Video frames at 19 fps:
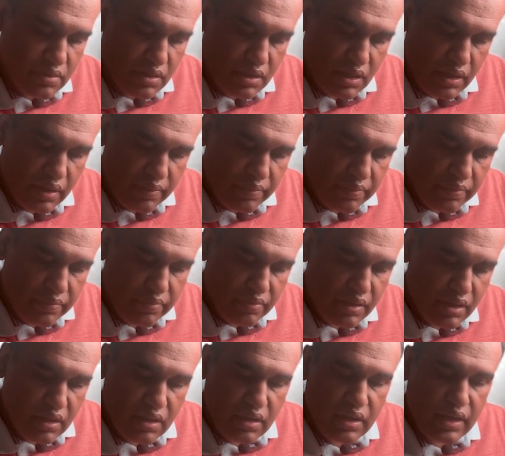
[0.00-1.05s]
Okay,
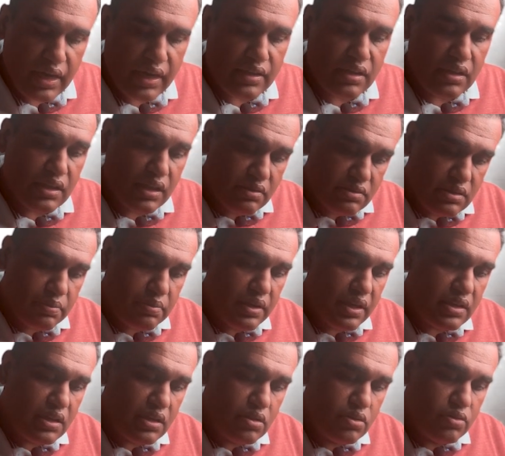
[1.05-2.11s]
And the nerve
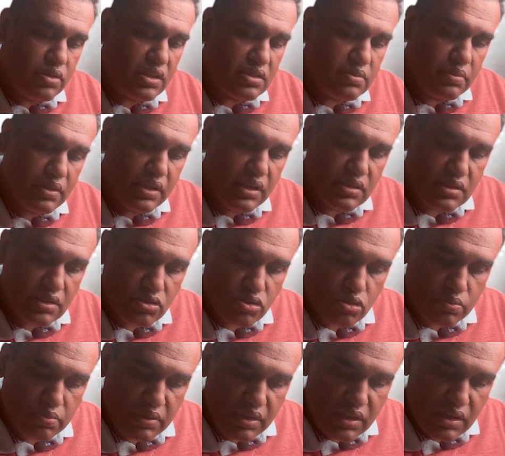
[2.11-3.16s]
supplying the gluteus medius is
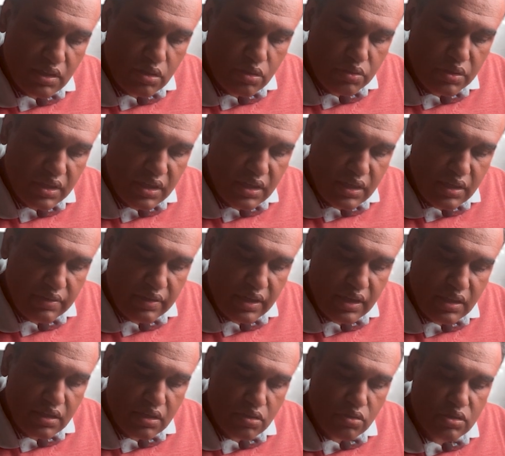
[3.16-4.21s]
superior gluteal nerve,
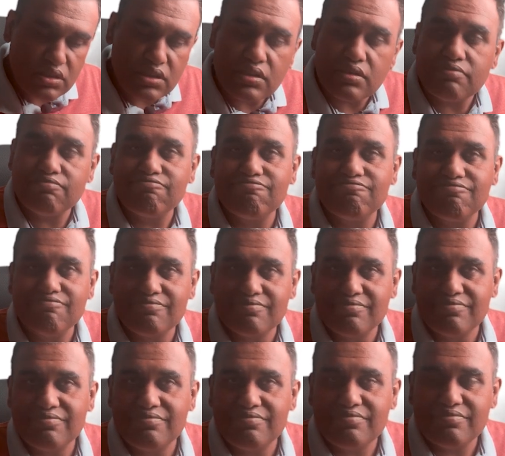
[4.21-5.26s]
another question.
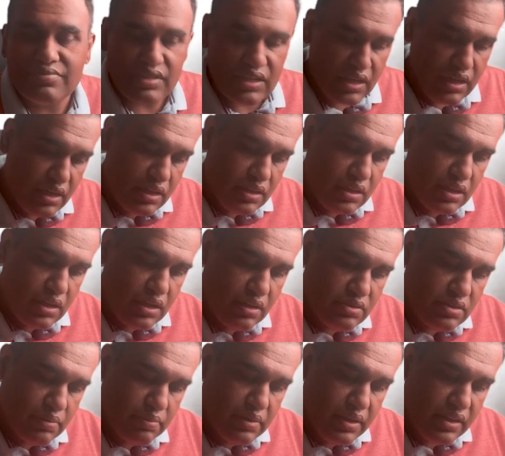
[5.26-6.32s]
The nerve
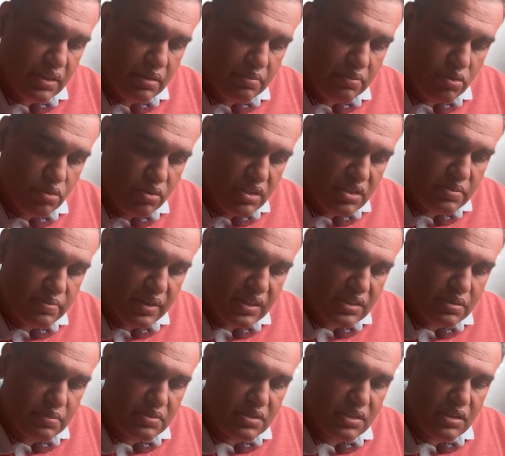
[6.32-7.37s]
supplying the gluteus
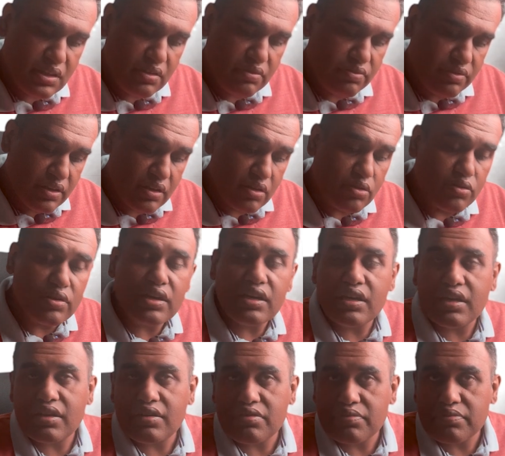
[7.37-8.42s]
maximus is inferior
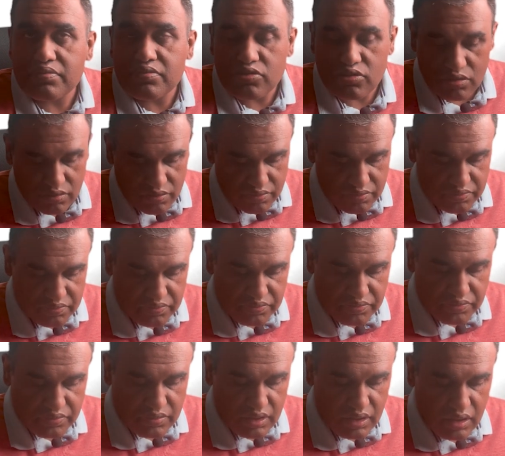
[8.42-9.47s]
gluteal nerve. So
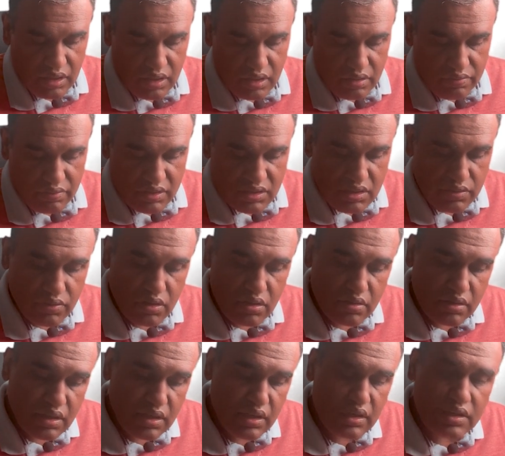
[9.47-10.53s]
first of all,
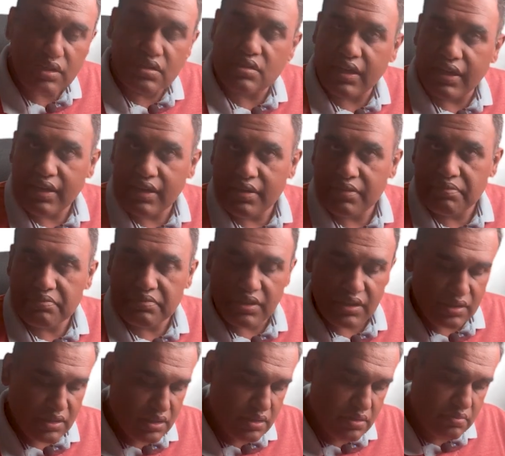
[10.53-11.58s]
clear the side
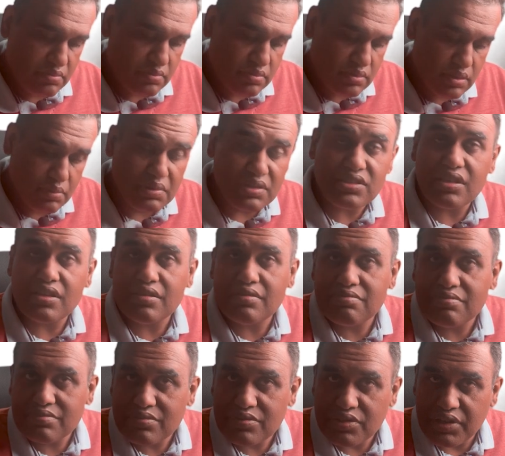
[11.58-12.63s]
and then the muscle,
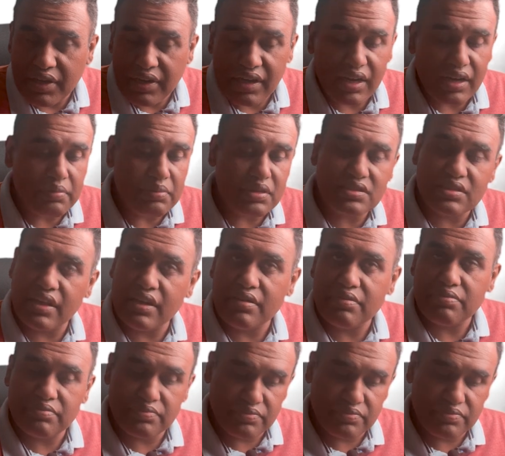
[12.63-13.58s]
Trendelenburg sign.